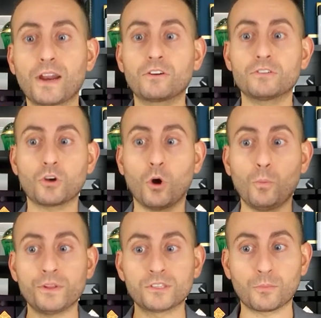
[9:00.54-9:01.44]
fragrance
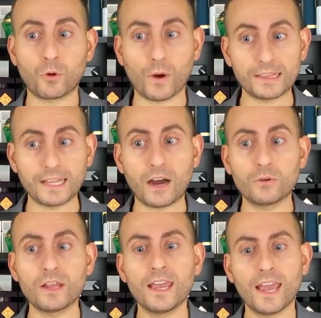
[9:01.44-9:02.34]
opens up quite loud,
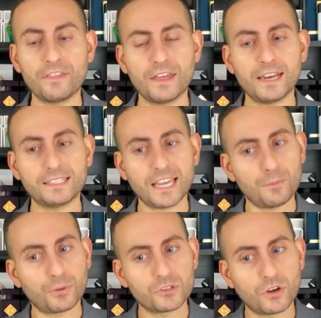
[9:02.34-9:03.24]
and then it
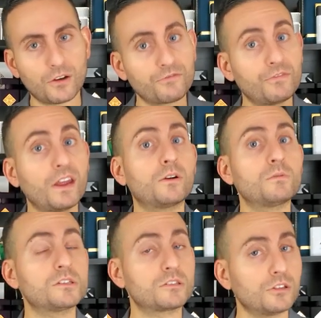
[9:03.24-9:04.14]
tapers off
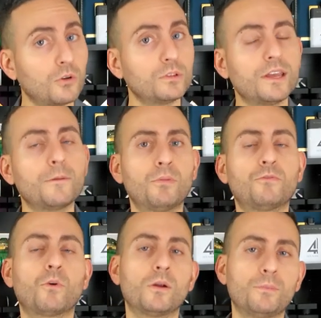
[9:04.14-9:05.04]
very slowly
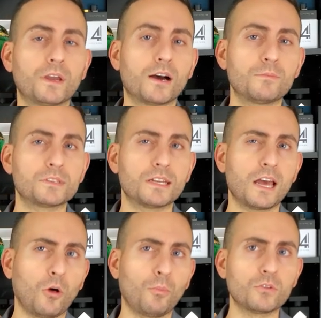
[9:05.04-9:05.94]
before it becomes an
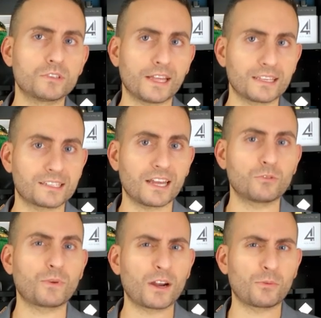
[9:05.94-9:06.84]
elbow's length
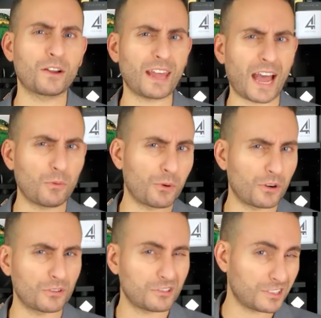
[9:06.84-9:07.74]
scent right around
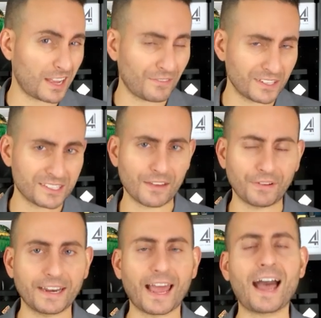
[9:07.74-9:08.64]
hour seven, seven
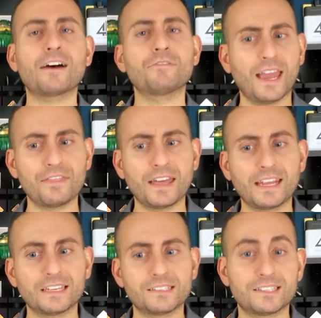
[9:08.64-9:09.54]
and a half, and then
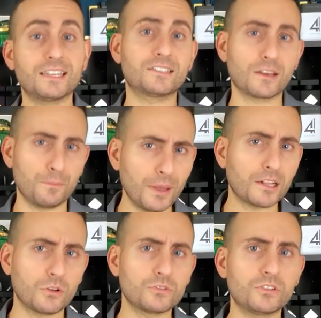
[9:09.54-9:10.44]
it sits a bit
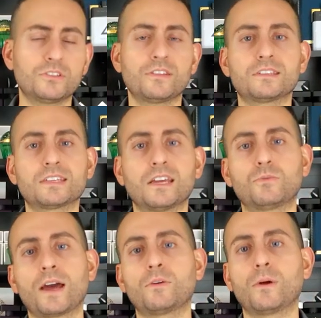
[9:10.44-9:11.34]
closer to the skin
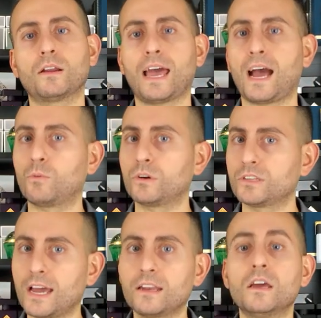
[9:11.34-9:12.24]
right around hour
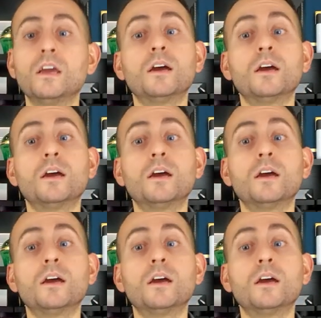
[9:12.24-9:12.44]
ten.